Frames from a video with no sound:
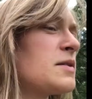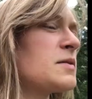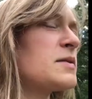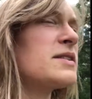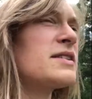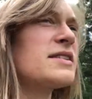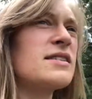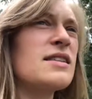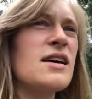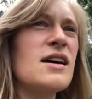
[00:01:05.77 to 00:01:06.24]

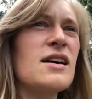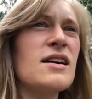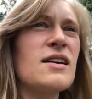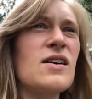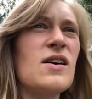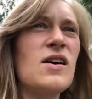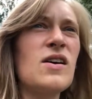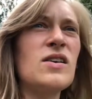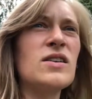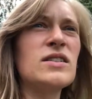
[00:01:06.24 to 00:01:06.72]
what's that
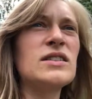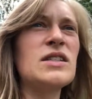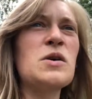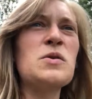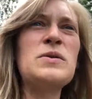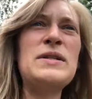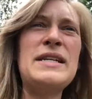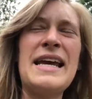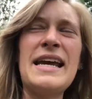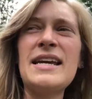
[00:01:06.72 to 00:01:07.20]
called? No
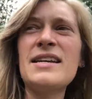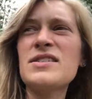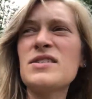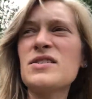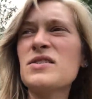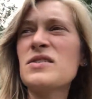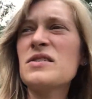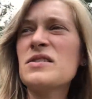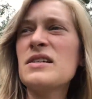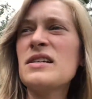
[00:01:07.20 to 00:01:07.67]

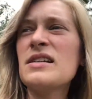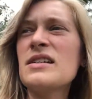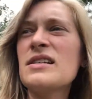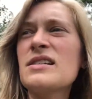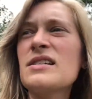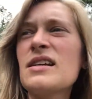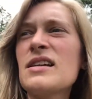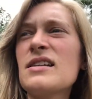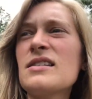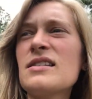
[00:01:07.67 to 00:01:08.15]
nasal
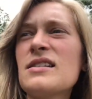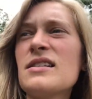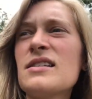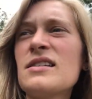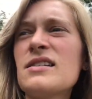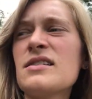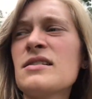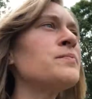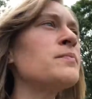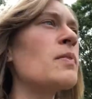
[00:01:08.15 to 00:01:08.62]

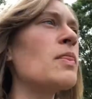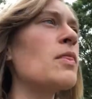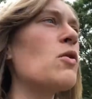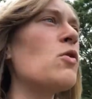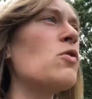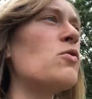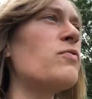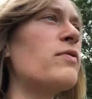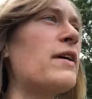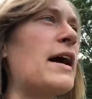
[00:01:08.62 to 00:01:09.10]
senses?
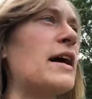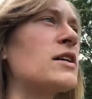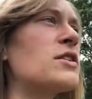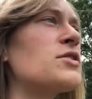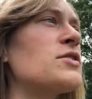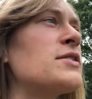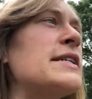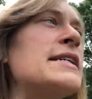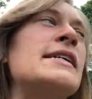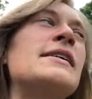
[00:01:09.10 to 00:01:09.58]

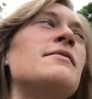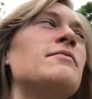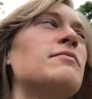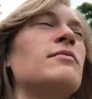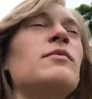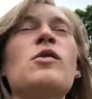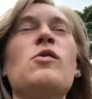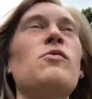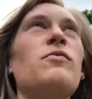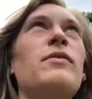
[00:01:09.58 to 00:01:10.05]
Olfactory?
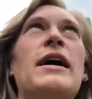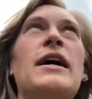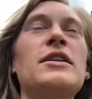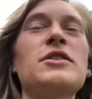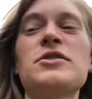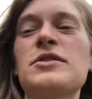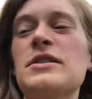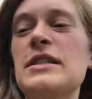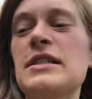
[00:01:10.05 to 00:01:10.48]
Olfactory